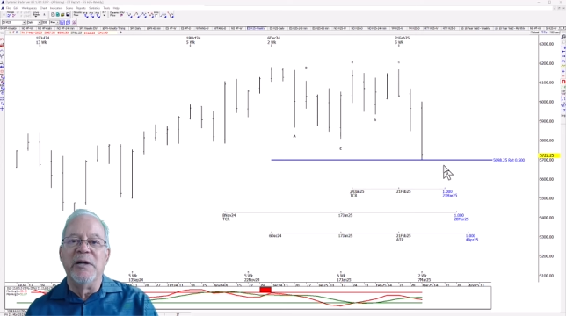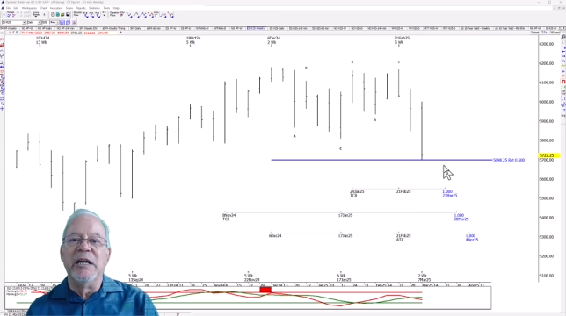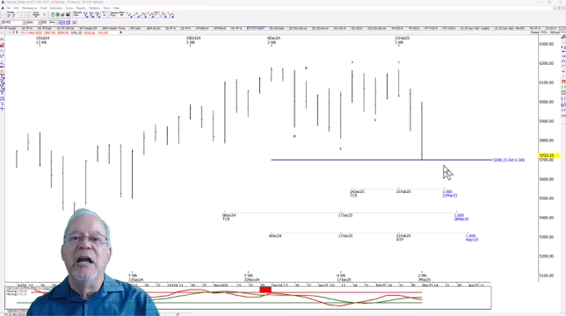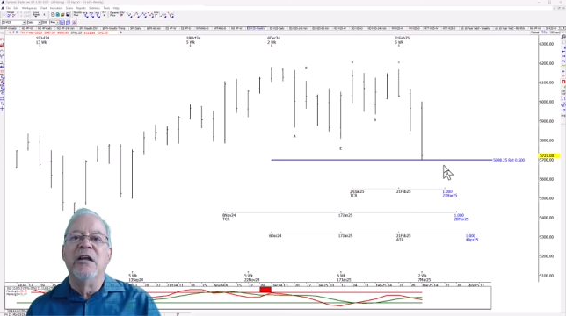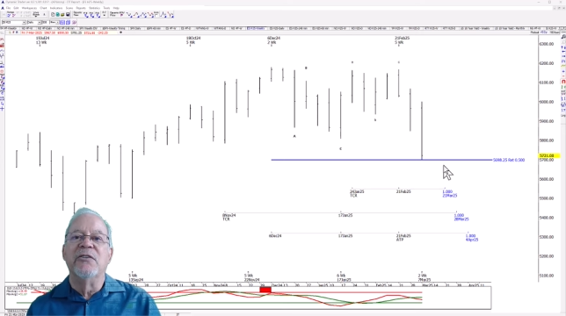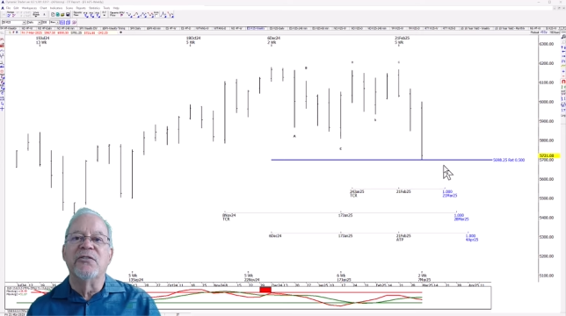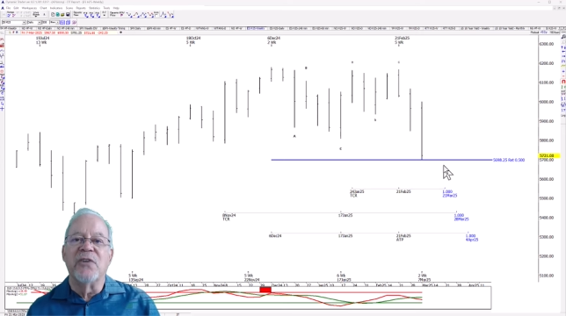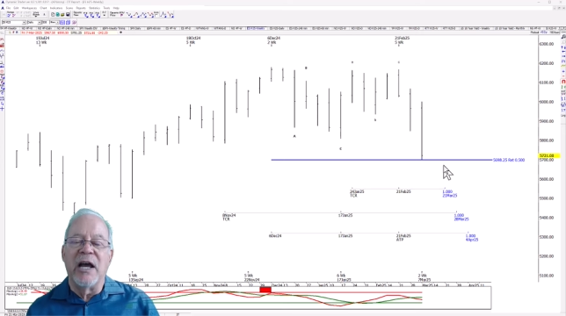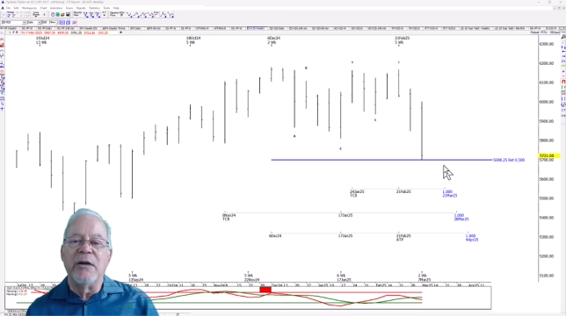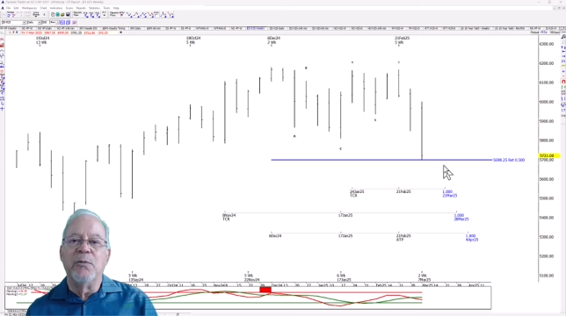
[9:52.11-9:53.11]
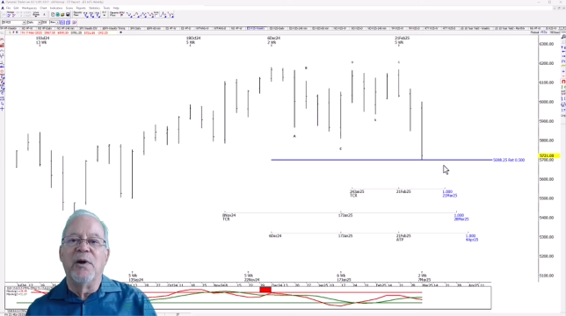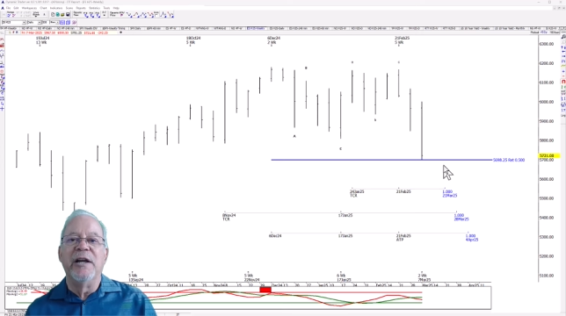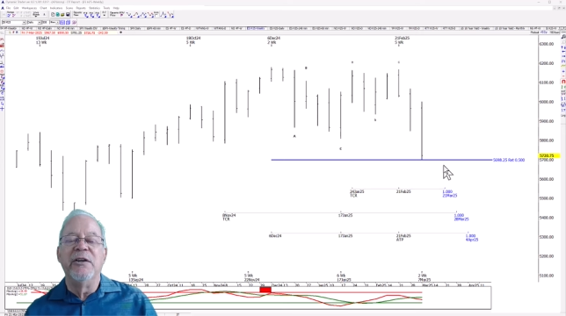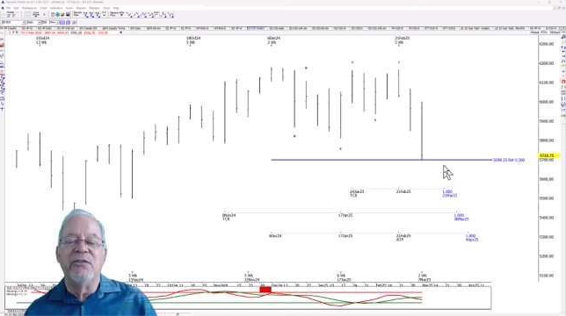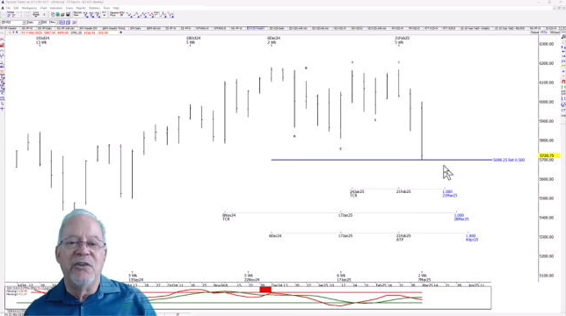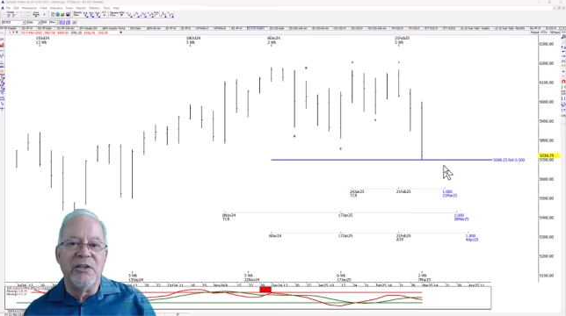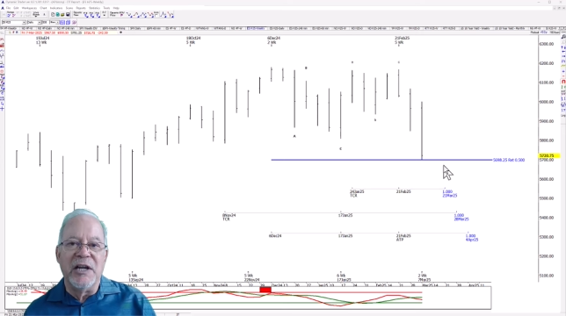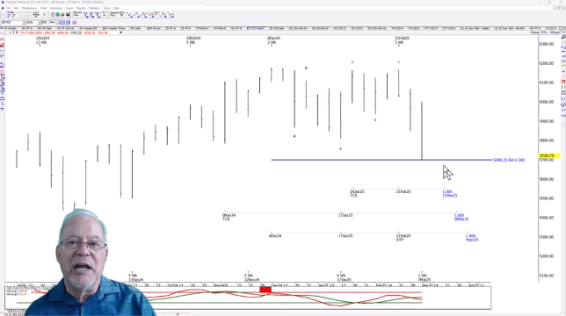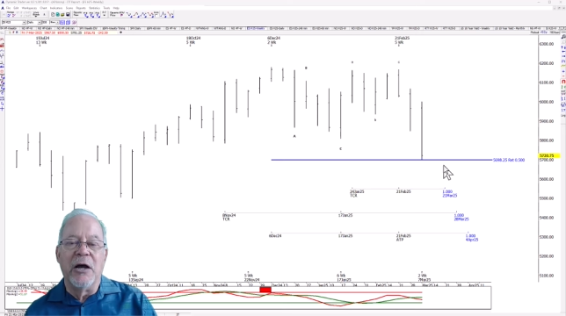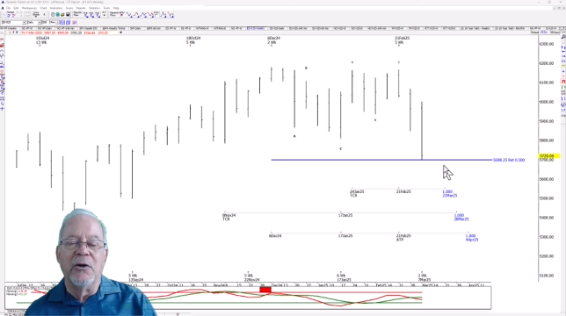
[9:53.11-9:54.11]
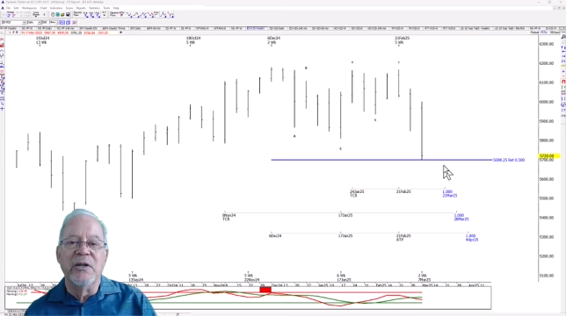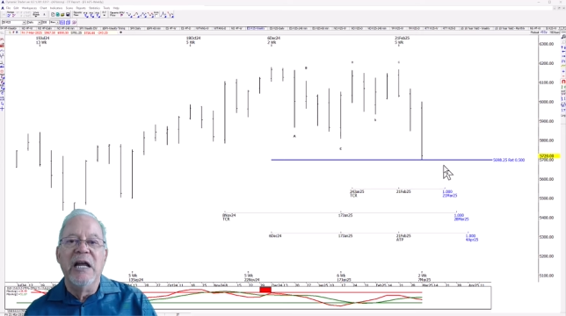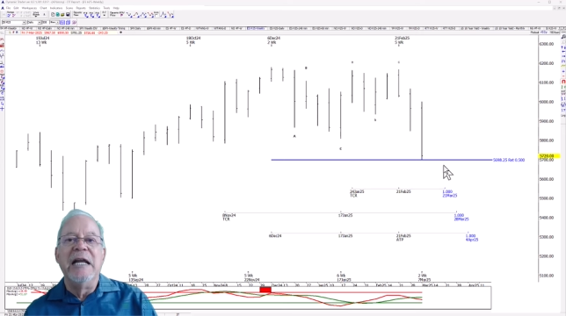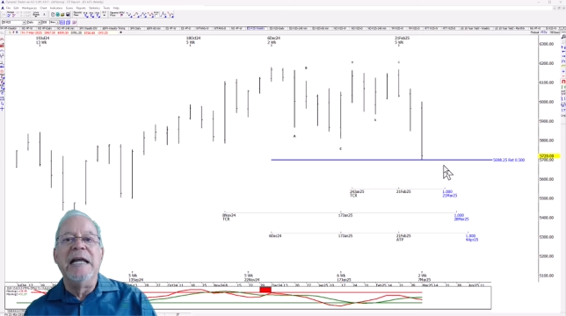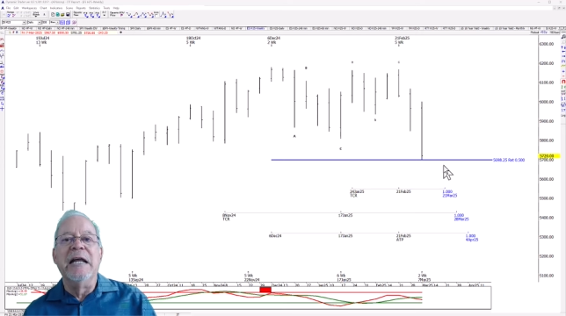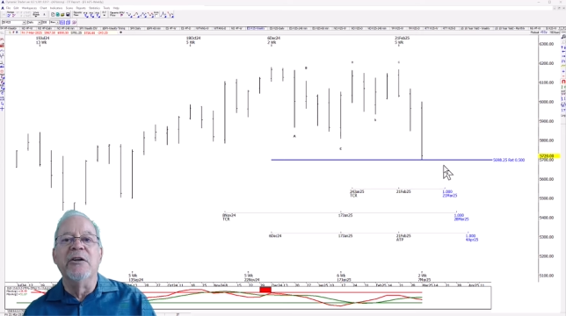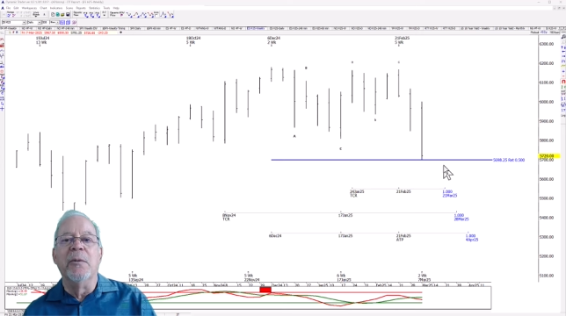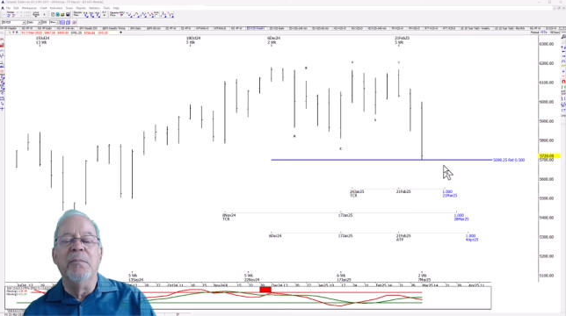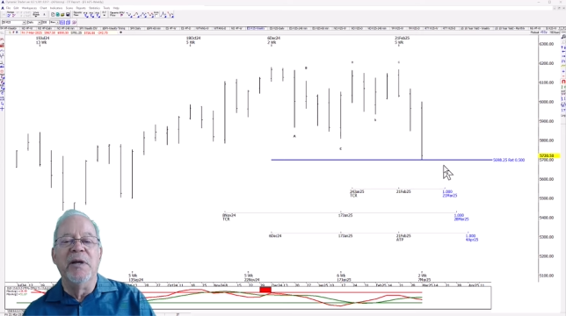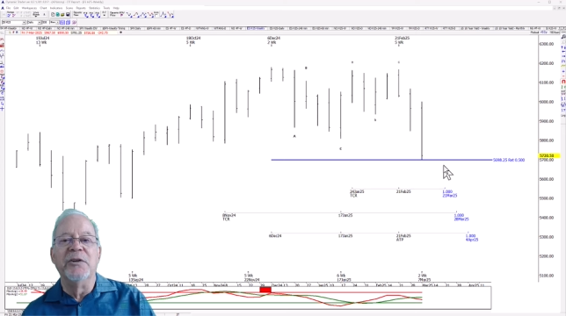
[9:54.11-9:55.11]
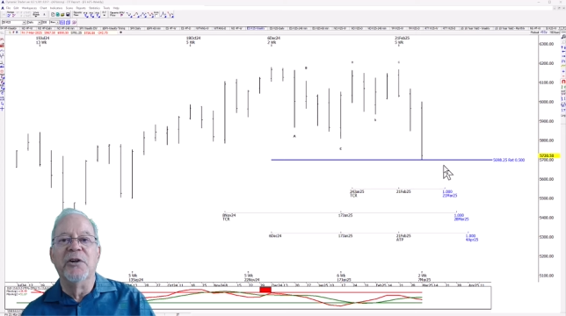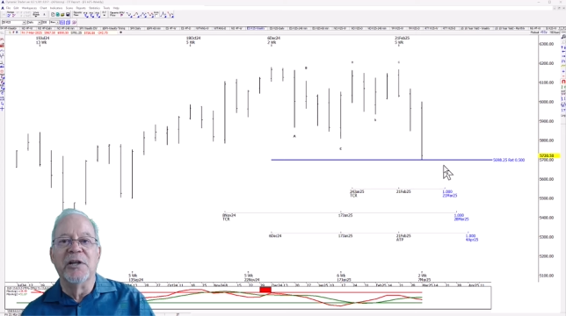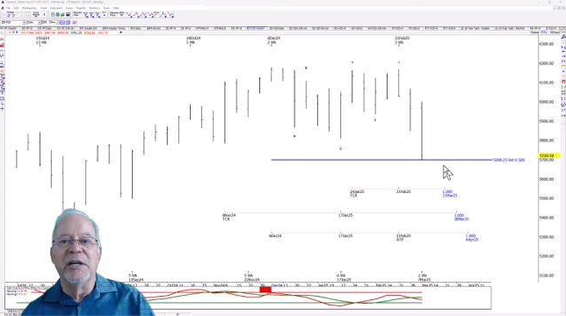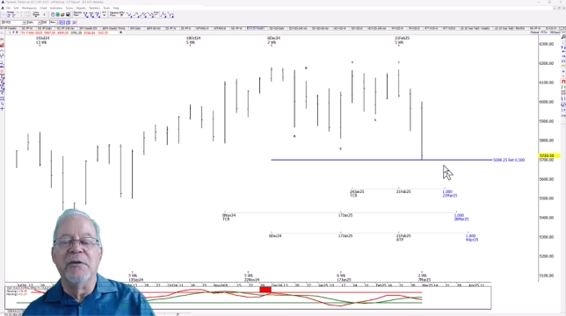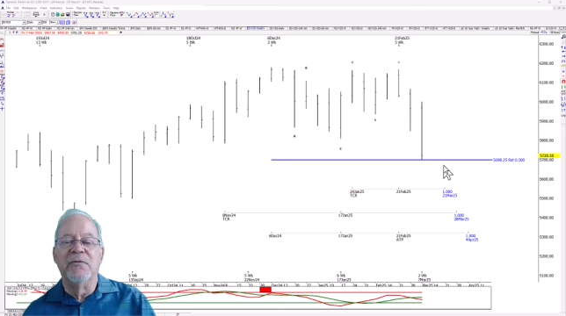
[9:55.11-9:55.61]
sideways to down into mid to late